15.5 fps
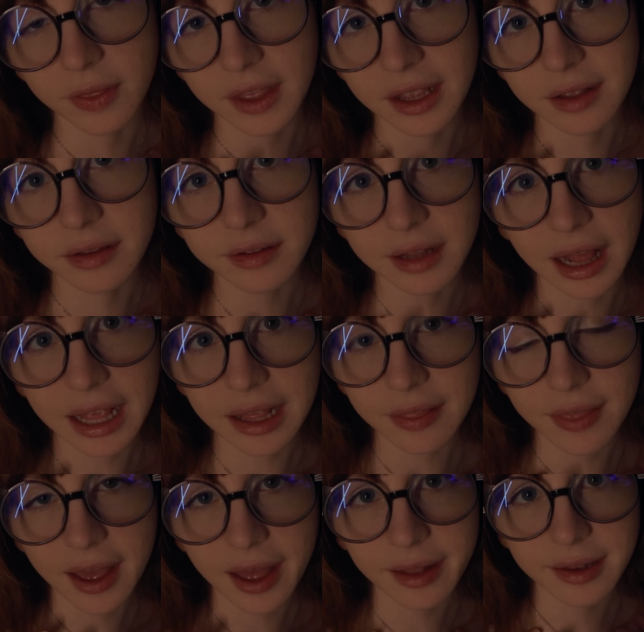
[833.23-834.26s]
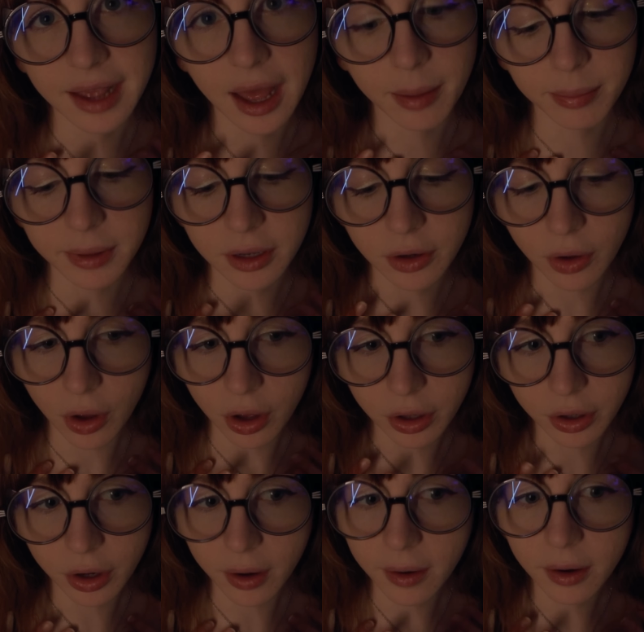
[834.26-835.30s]
things like that happen
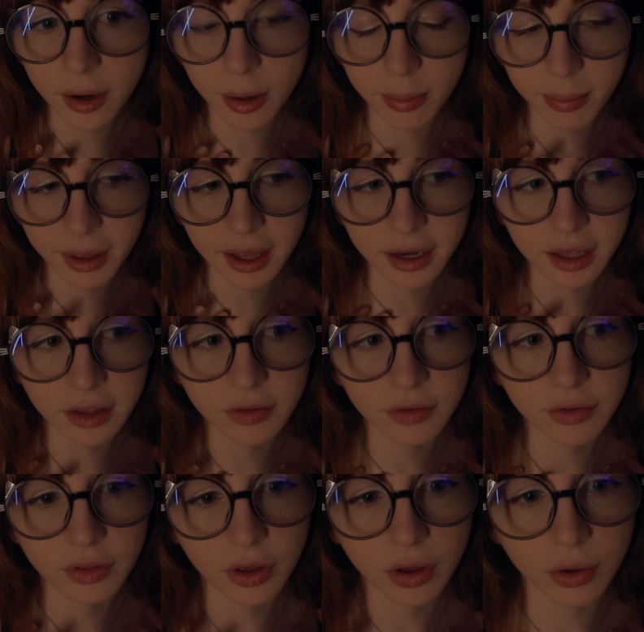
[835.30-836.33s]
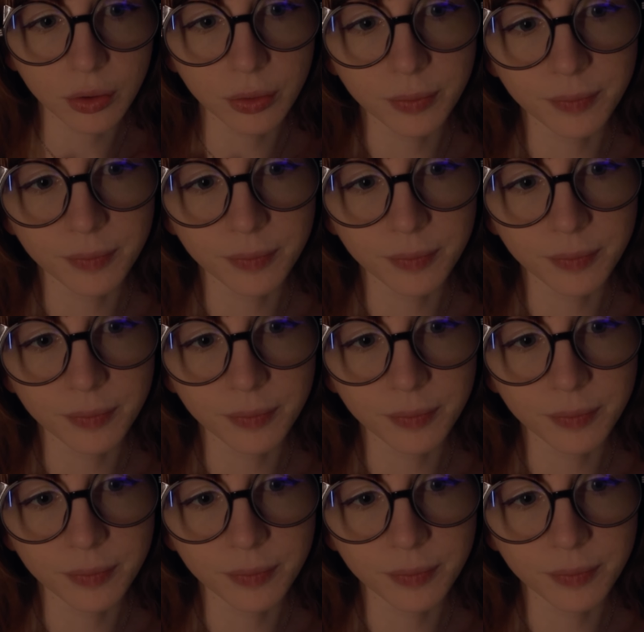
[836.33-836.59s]
on our bodies, though.